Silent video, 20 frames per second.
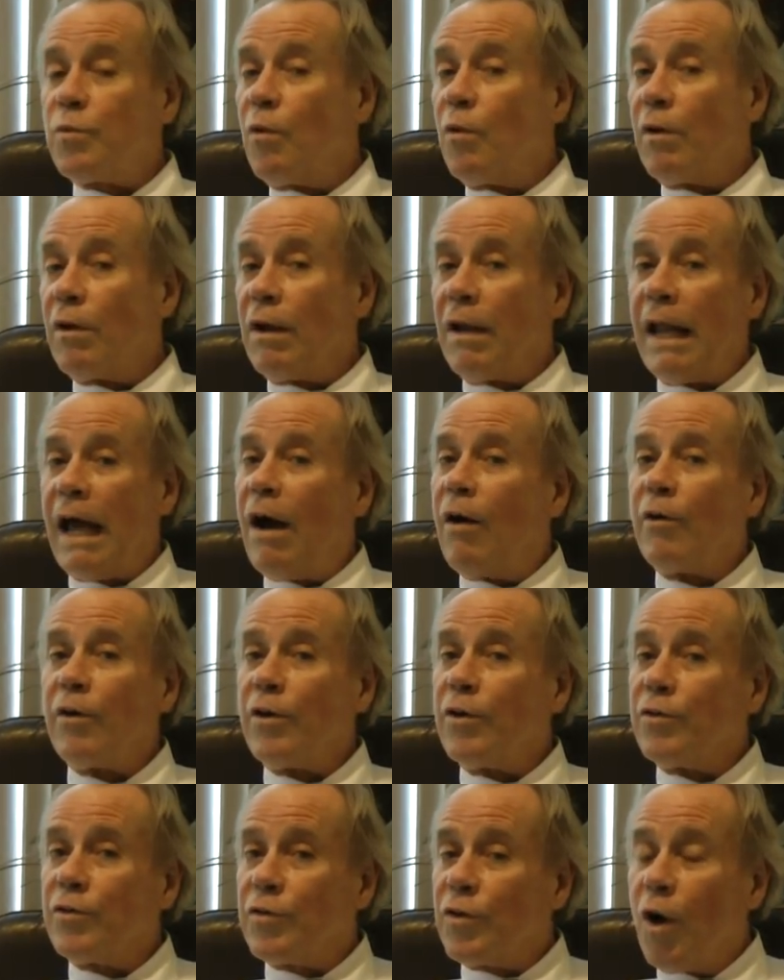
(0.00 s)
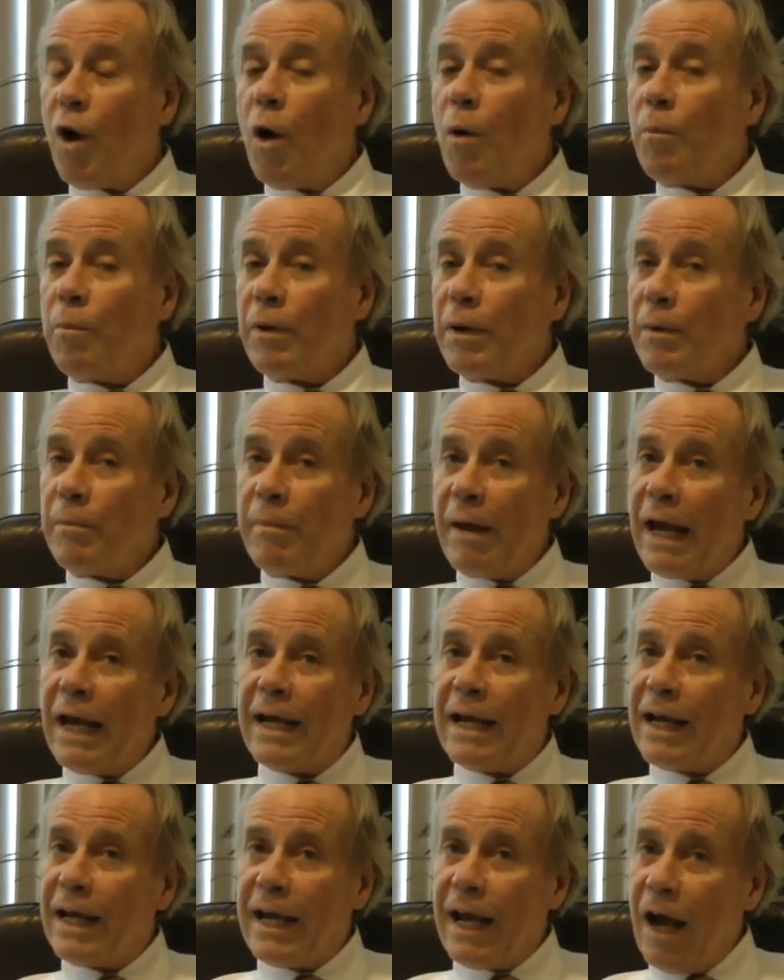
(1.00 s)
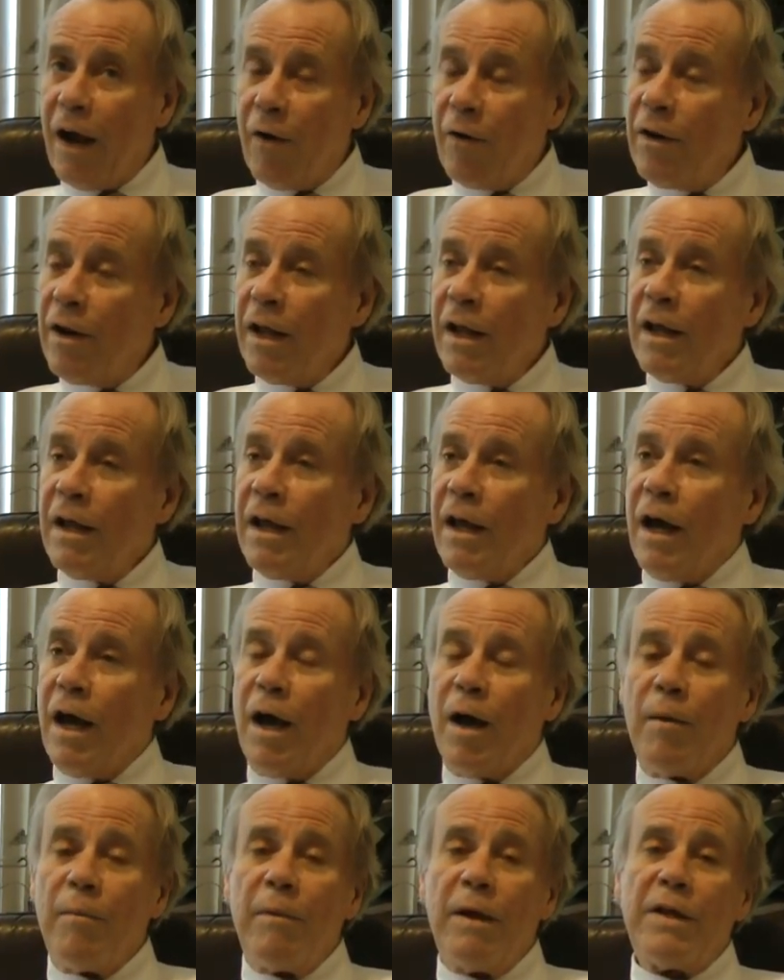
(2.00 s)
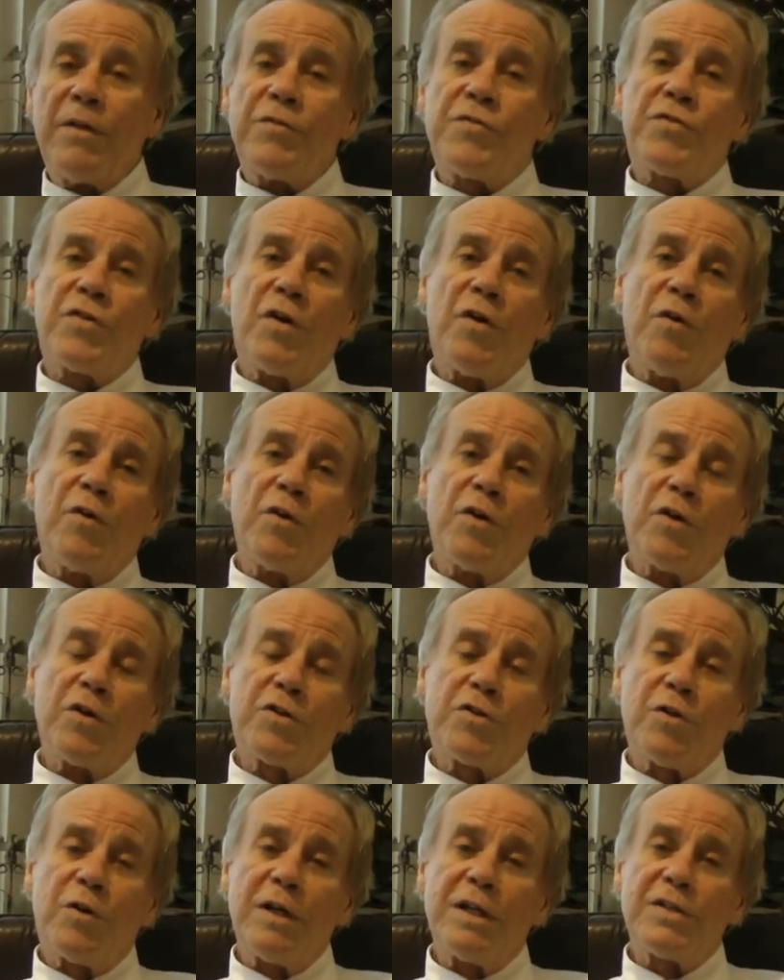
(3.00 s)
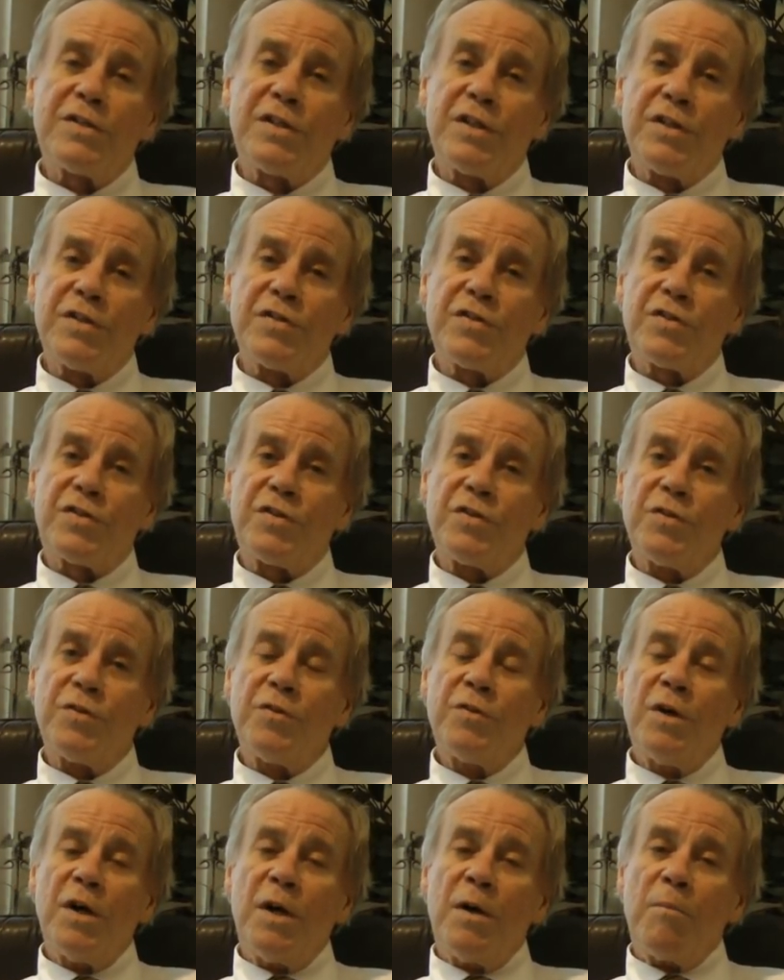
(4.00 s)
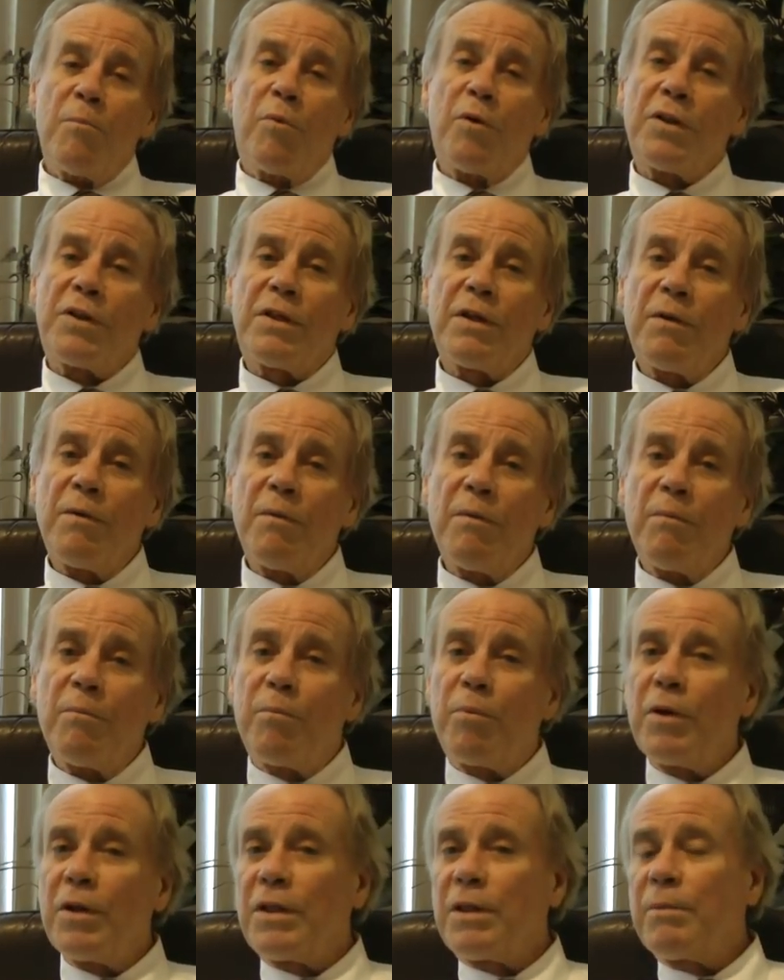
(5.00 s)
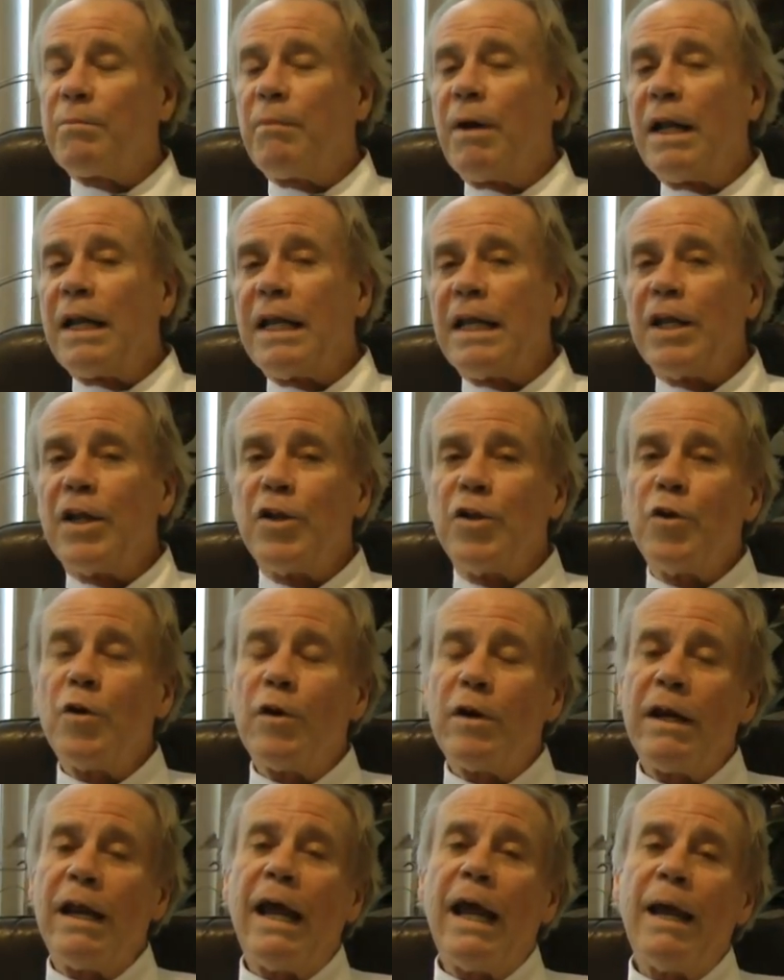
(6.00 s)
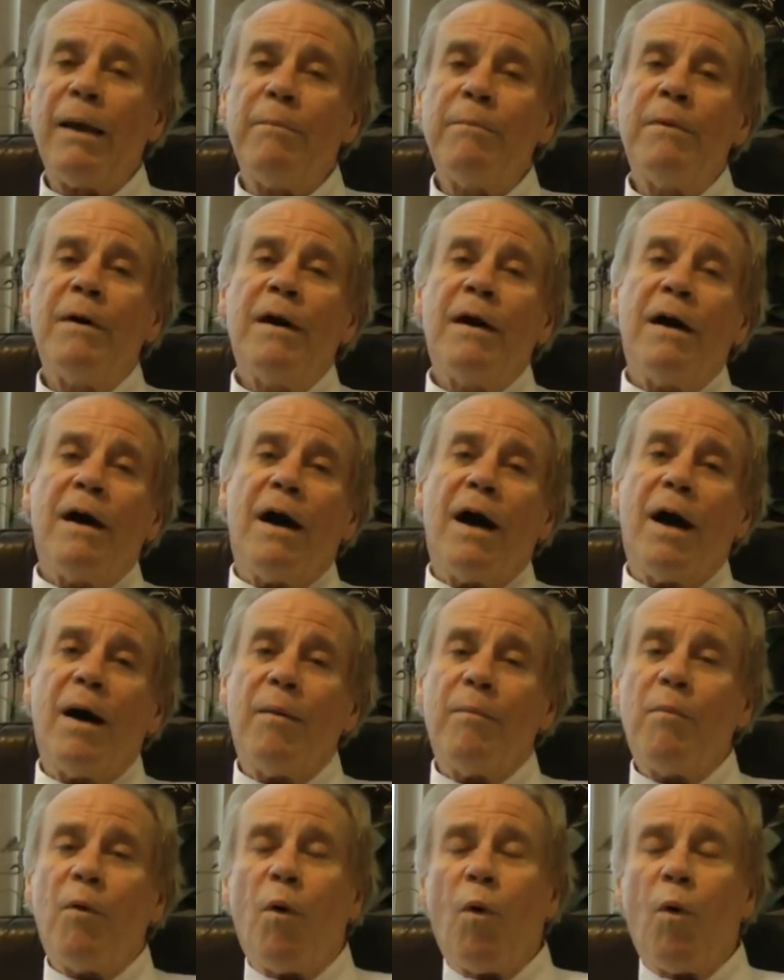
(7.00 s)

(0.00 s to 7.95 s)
won't allow you to open a bank account, um, and so your choice is to put the put the money in your name um,